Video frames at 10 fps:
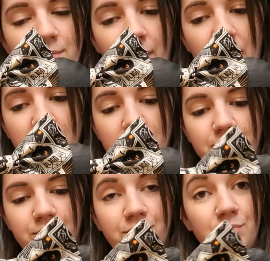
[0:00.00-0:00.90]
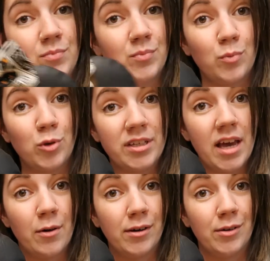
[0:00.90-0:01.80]
I don't know. We'll see
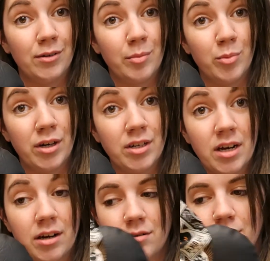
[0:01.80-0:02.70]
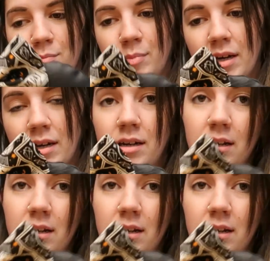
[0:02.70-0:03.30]
how it goes. I'm pretty tired, but